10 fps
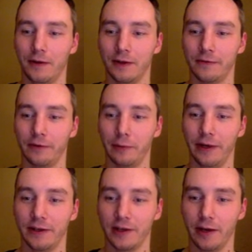Let's fill my
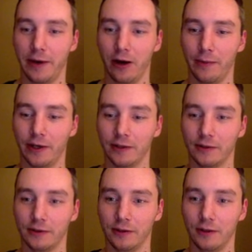entire power bar,
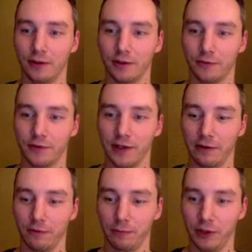just for the sake
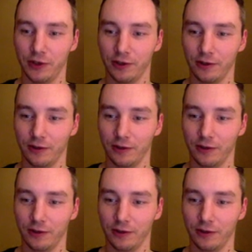of completion.